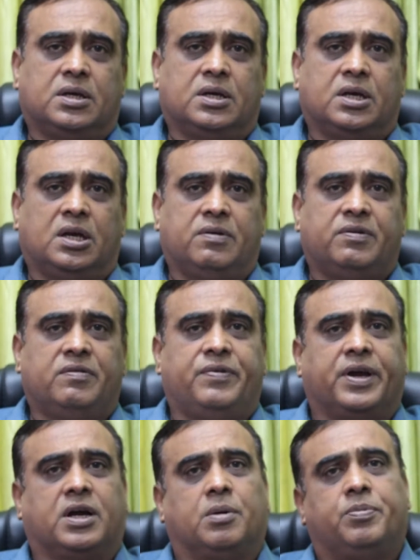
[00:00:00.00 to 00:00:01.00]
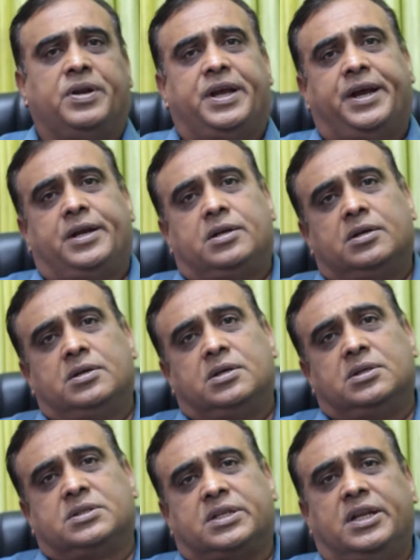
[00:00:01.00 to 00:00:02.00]
He will wake up late,
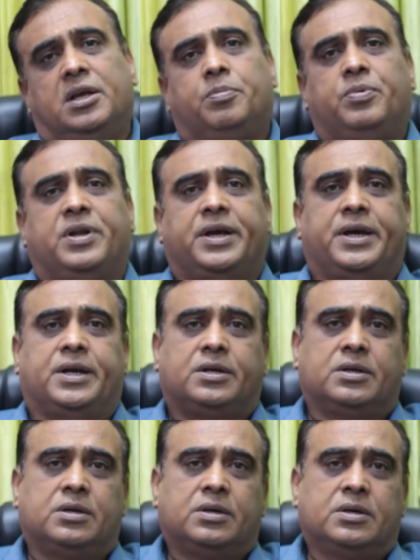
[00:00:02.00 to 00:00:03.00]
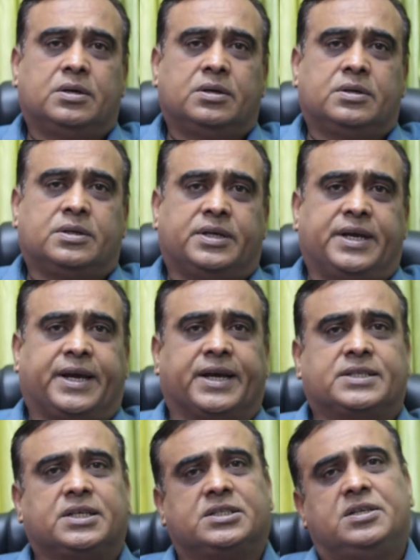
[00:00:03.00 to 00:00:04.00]
sleep late, take
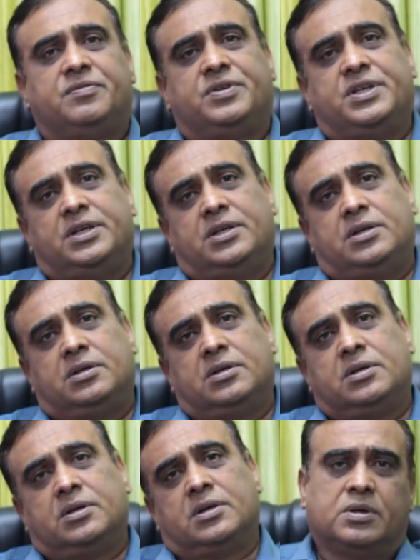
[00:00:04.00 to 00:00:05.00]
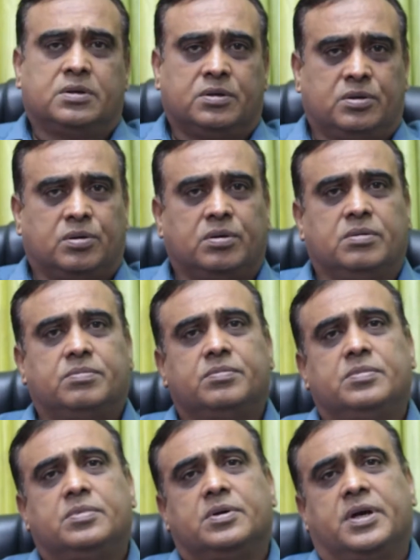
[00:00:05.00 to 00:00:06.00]
excessive tea,
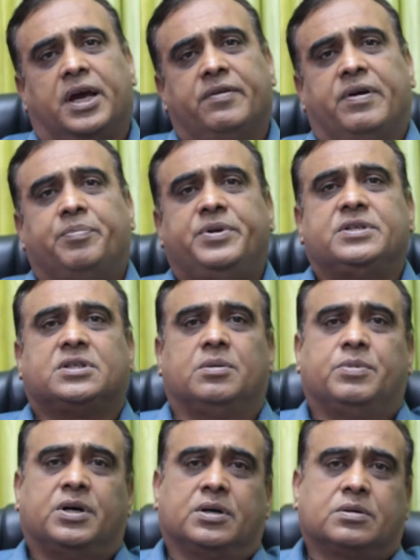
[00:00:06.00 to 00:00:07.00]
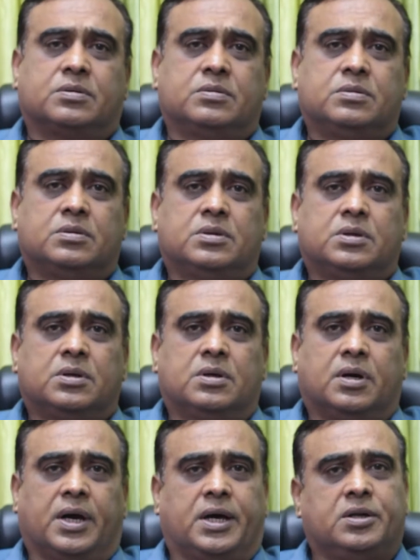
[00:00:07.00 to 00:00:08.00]
have empty stomach,
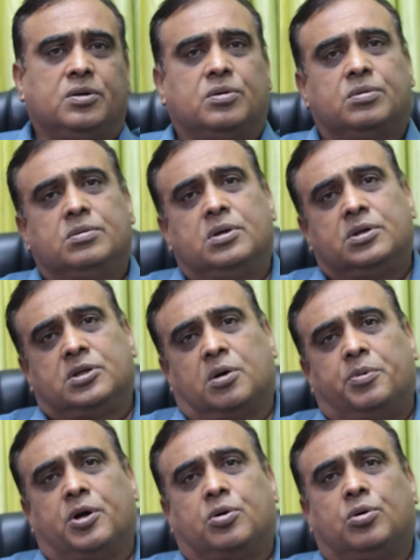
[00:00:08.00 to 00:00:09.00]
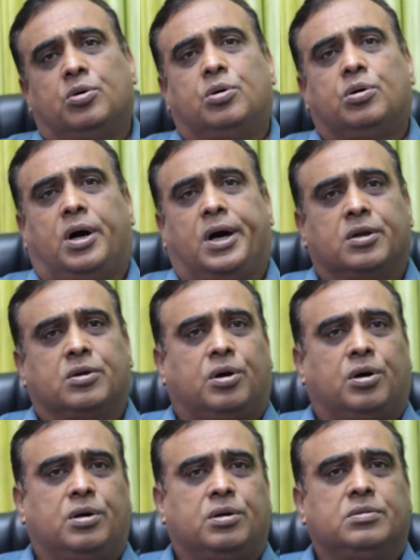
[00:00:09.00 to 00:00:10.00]
and tobacco,
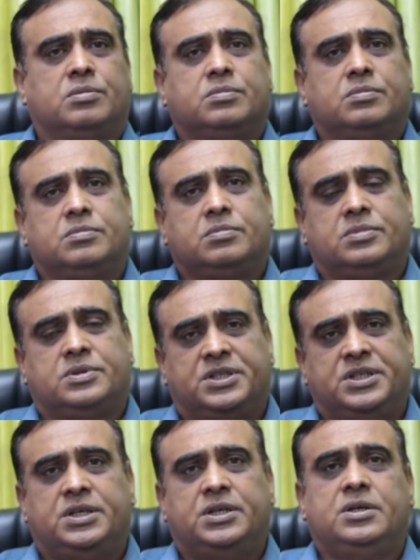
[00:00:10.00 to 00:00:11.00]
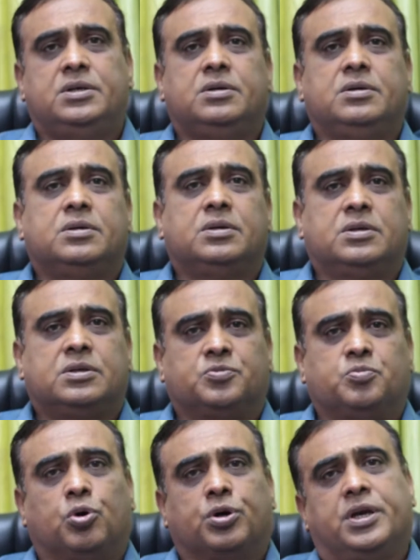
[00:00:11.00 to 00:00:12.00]
alcohol, tea,
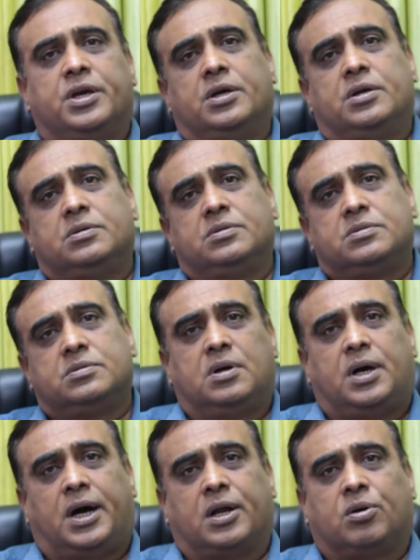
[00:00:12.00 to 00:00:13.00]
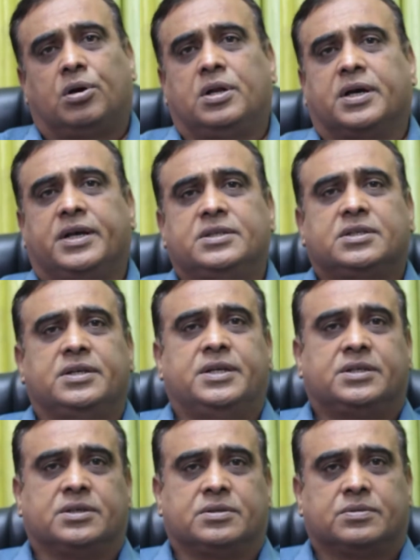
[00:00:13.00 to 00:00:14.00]
smoking are all against the
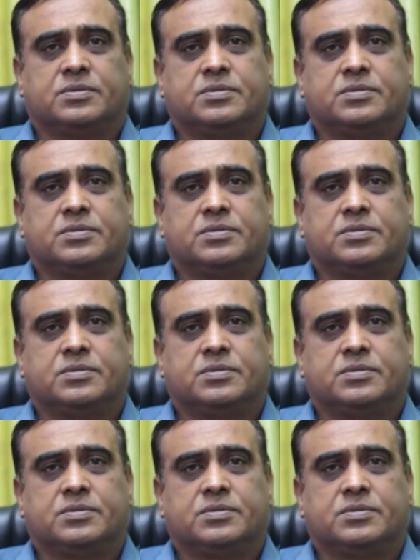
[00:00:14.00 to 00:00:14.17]
nature.